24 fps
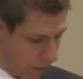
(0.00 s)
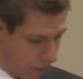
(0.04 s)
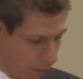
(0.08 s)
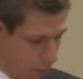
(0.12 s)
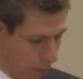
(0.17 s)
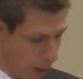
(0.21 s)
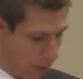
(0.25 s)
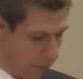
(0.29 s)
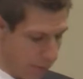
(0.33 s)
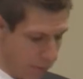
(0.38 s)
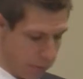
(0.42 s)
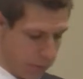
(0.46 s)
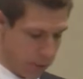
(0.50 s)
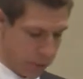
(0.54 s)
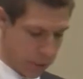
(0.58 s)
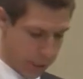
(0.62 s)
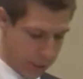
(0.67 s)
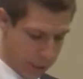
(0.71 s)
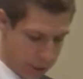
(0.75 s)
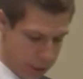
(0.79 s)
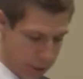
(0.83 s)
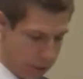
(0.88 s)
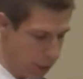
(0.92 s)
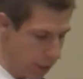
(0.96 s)
Proverbs
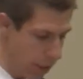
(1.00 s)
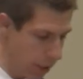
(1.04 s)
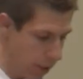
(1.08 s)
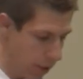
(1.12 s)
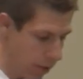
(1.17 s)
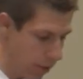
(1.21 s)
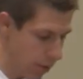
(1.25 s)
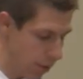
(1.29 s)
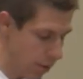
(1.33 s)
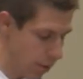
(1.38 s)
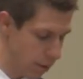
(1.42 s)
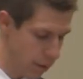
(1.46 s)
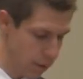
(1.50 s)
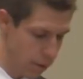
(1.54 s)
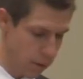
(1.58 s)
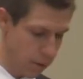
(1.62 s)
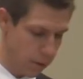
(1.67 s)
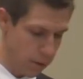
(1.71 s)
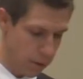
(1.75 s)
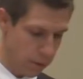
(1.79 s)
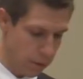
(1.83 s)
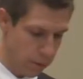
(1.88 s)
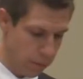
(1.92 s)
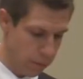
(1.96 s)
16,
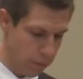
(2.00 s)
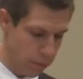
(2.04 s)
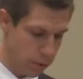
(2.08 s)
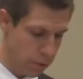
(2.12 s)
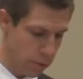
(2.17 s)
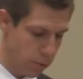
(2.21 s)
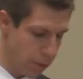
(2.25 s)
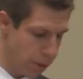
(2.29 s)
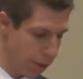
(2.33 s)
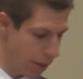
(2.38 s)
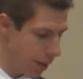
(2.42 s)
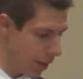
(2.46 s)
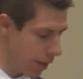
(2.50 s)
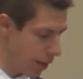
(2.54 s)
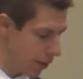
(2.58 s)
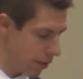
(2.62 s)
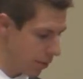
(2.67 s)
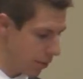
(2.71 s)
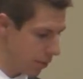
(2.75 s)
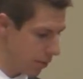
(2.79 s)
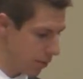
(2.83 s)
verse 28.